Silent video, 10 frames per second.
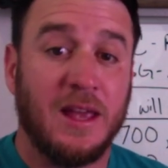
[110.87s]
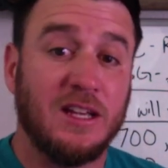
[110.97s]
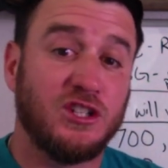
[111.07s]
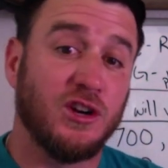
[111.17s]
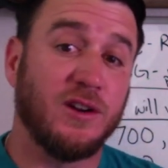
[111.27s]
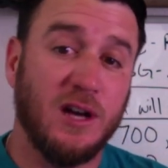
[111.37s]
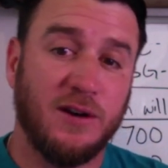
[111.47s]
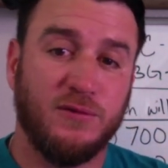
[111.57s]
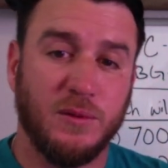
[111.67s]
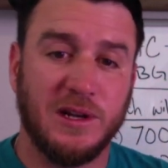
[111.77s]
And sure
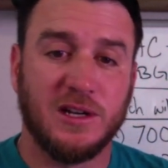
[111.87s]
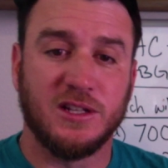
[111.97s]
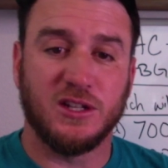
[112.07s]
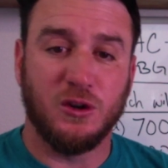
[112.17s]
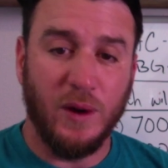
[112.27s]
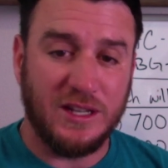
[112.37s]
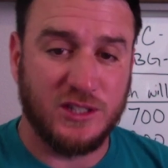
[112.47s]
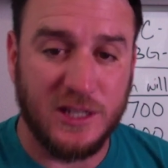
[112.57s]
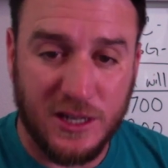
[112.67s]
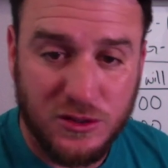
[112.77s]
enough, when we look at the
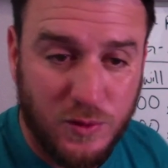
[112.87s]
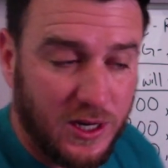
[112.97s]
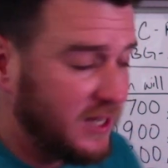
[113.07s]
question, here's what it